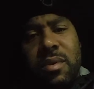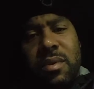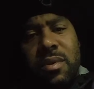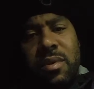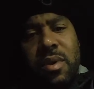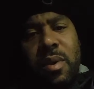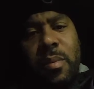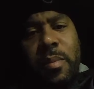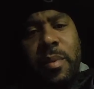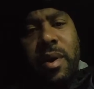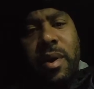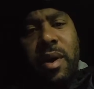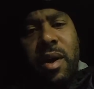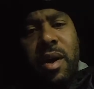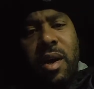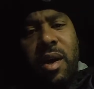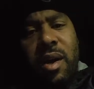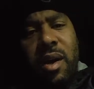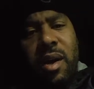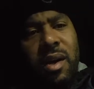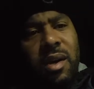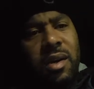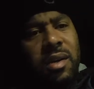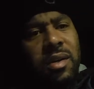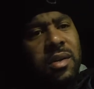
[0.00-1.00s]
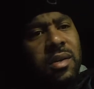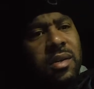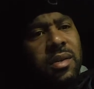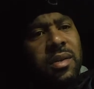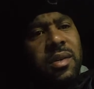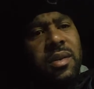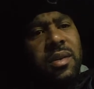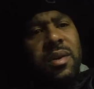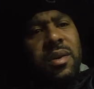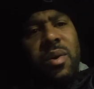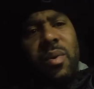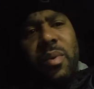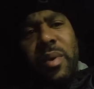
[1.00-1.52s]
so I'm gonna
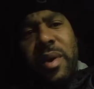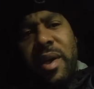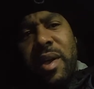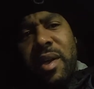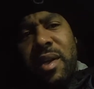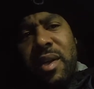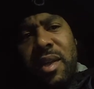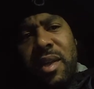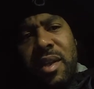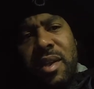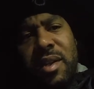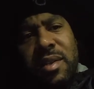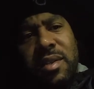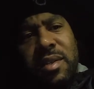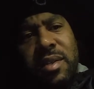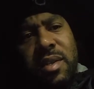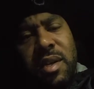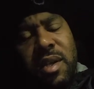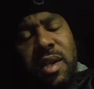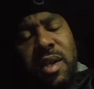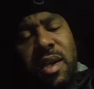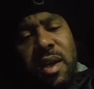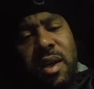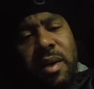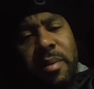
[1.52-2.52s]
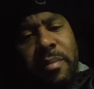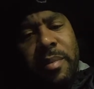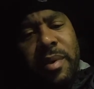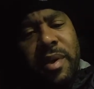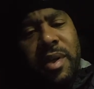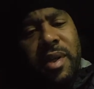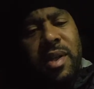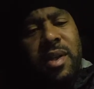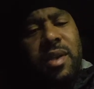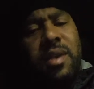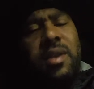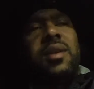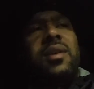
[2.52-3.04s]
uh, go ahead and get this to y'all,
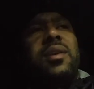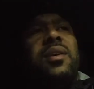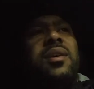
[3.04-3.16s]
man.